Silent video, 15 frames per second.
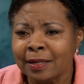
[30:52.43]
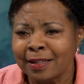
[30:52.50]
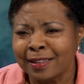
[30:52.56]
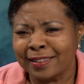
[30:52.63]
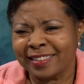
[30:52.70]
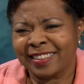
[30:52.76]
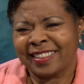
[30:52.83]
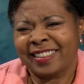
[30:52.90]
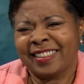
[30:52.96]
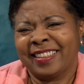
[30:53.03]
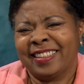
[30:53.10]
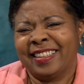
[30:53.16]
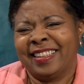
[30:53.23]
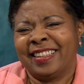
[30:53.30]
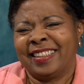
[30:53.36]
I,
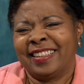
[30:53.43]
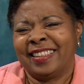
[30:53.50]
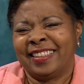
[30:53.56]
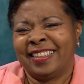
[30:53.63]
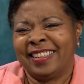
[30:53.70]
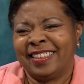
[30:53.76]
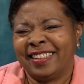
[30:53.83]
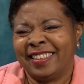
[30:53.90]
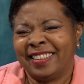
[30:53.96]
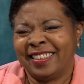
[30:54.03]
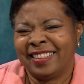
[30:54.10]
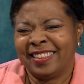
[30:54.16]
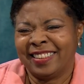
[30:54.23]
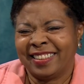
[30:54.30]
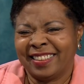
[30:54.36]
I, I
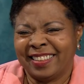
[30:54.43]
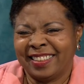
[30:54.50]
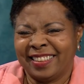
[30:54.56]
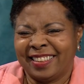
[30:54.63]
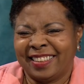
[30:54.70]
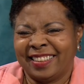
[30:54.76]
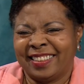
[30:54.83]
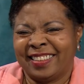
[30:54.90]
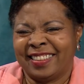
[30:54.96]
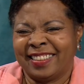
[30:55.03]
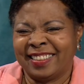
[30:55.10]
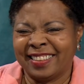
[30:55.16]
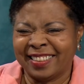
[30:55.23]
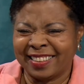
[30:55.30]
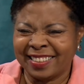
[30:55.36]
certainly did.
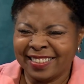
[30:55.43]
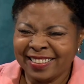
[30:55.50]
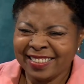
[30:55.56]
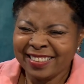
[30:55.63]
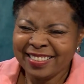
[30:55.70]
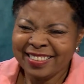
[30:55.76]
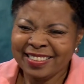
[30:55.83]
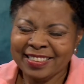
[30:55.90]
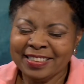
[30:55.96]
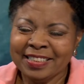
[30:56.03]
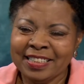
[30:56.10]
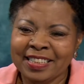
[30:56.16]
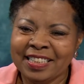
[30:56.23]
I, I certainly did, yeah.